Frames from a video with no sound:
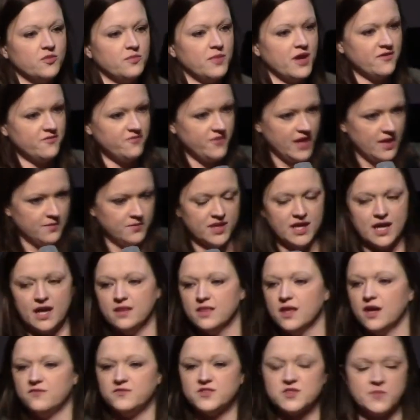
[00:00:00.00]
and my family. I
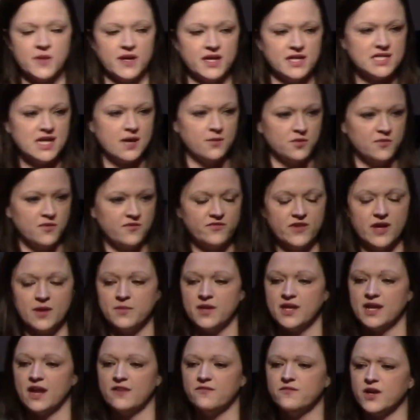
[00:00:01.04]
love spending time with my
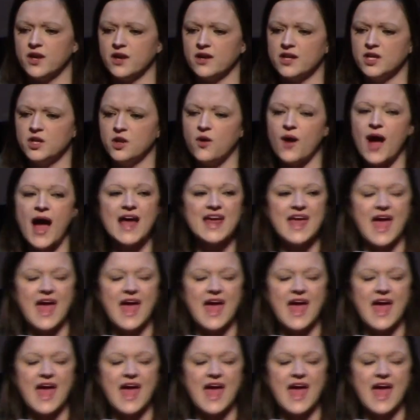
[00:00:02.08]
family, and I figured, you know, I